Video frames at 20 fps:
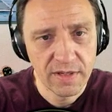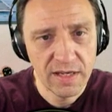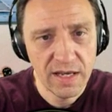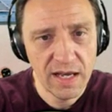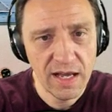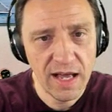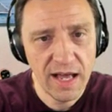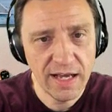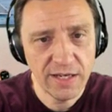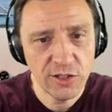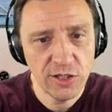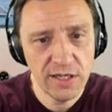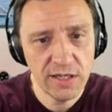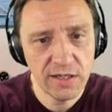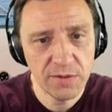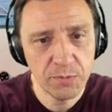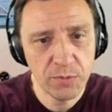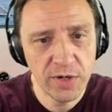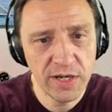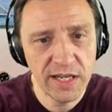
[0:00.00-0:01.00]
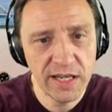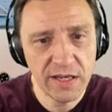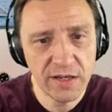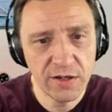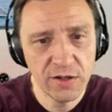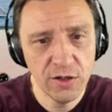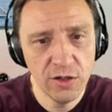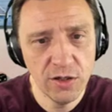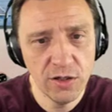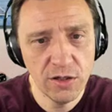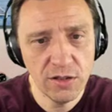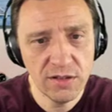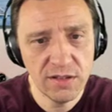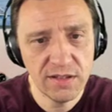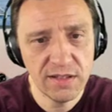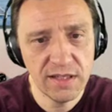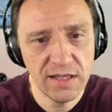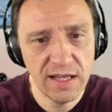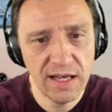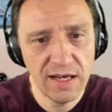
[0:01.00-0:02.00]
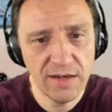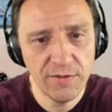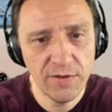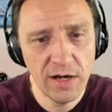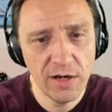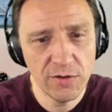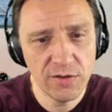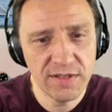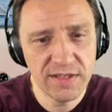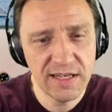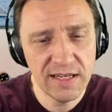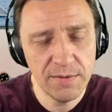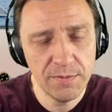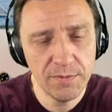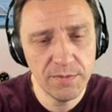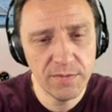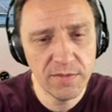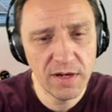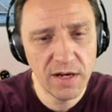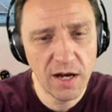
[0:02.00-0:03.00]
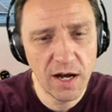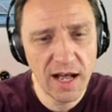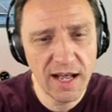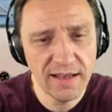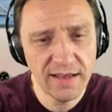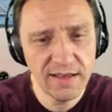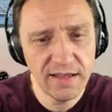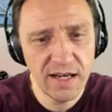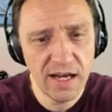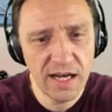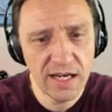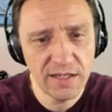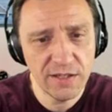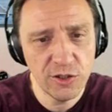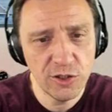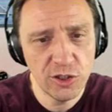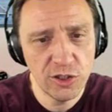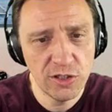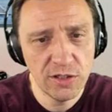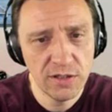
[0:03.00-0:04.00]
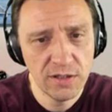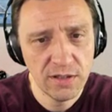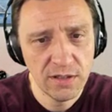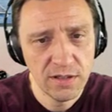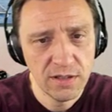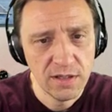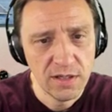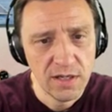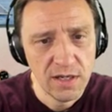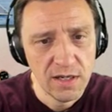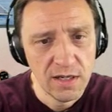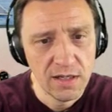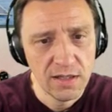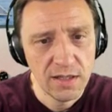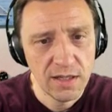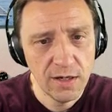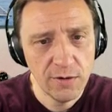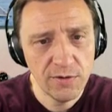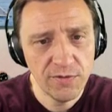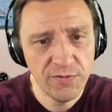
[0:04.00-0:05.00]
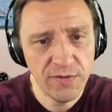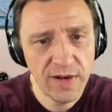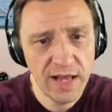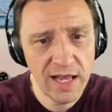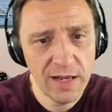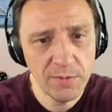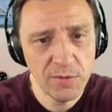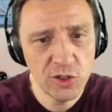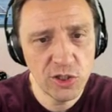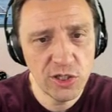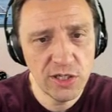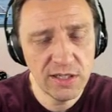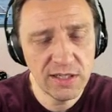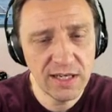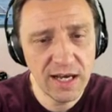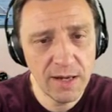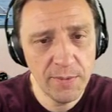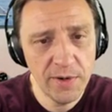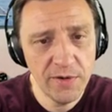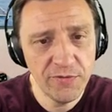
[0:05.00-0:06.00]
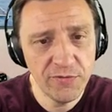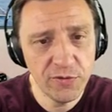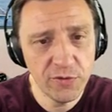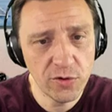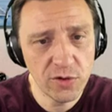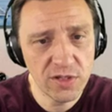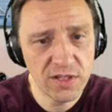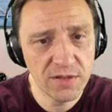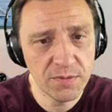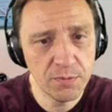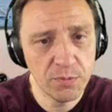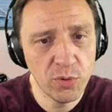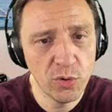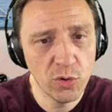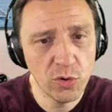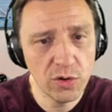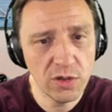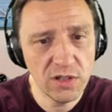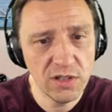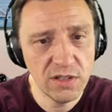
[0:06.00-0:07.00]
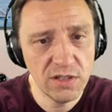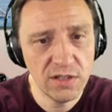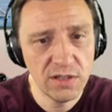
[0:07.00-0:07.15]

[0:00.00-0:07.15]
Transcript: Yeah, actually pretty good. The Lava Hound still untouched. Now the Flying Machine coming for support.